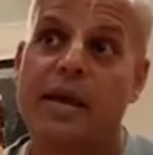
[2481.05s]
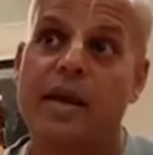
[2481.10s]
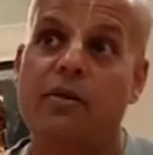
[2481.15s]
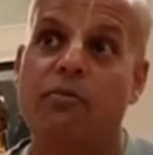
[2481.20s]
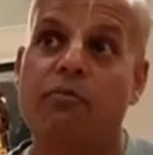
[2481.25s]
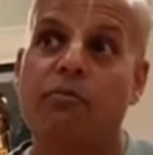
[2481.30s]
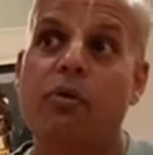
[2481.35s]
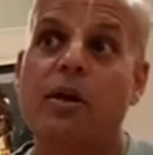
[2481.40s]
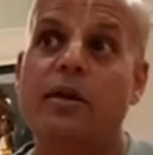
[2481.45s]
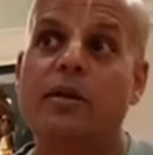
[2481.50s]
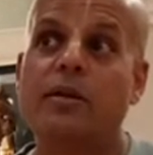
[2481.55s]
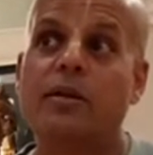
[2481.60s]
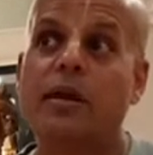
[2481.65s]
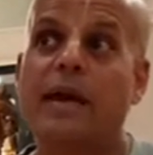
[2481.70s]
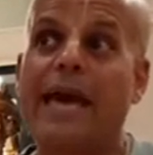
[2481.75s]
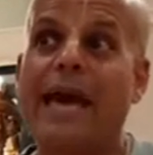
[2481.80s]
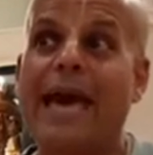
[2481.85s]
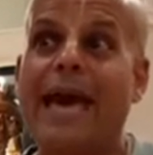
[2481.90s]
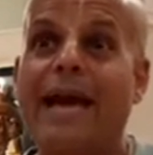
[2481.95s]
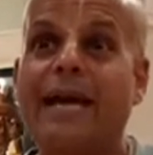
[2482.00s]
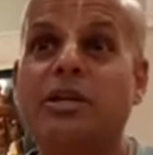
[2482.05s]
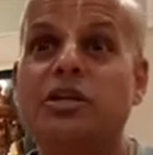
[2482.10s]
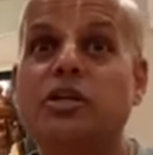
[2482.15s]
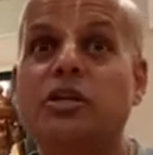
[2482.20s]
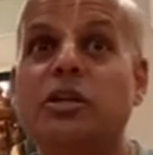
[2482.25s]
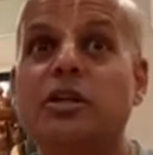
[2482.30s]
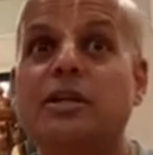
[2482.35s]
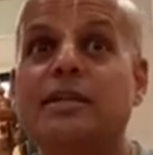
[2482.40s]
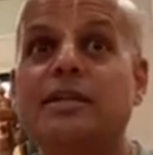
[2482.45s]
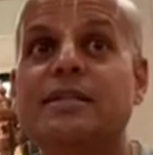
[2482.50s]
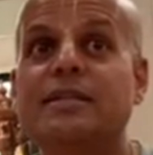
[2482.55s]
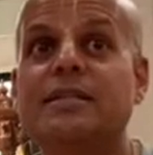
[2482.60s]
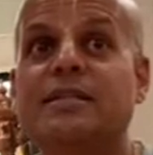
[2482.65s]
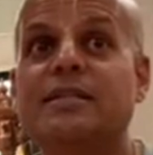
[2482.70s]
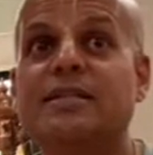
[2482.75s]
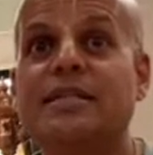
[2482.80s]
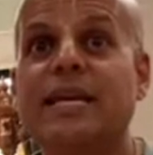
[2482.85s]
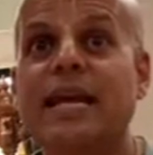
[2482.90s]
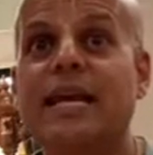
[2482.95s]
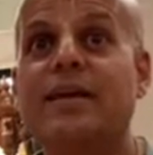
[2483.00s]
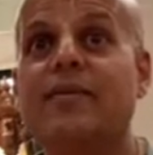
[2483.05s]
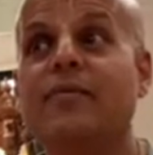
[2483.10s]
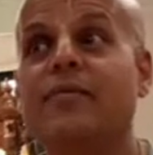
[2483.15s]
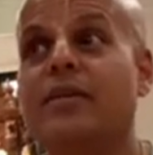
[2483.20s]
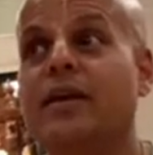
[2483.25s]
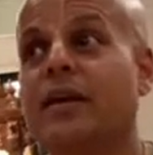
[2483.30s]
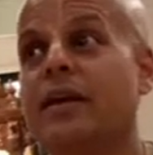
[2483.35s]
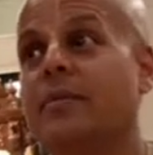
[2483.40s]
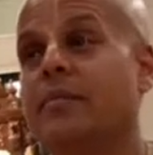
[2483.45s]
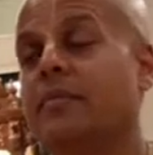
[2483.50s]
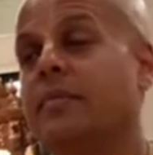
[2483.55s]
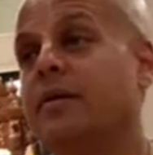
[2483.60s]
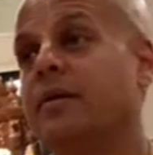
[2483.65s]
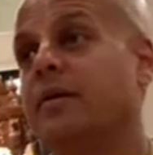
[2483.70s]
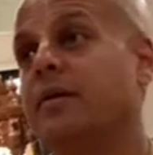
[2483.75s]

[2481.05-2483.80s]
And what actually saved him?